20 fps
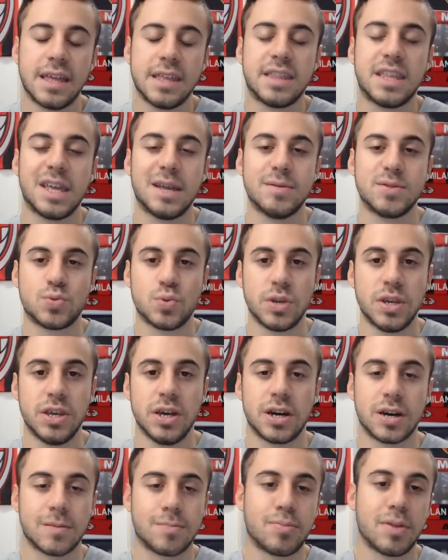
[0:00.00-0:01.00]
teams with
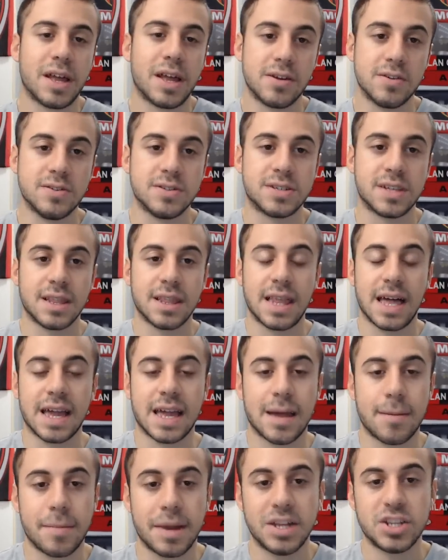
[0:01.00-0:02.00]
young players, like
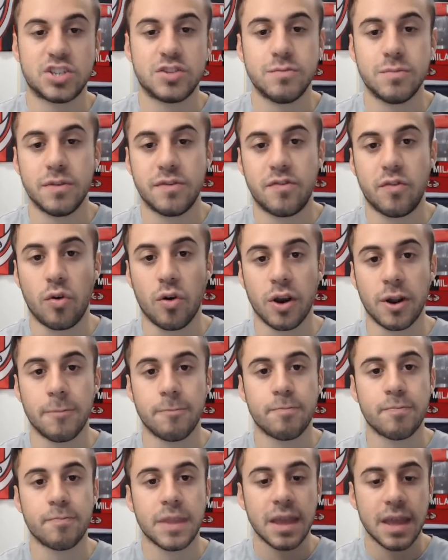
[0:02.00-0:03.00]
I mentioned before.
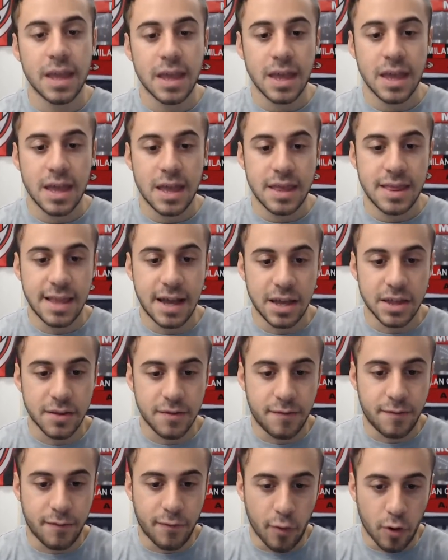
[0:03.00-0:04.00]
Now, the
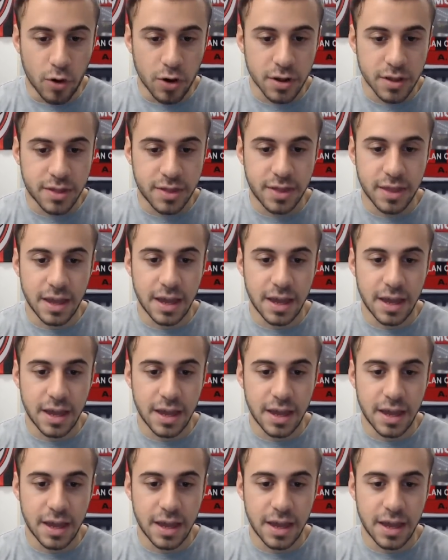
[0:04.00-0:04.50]
fourth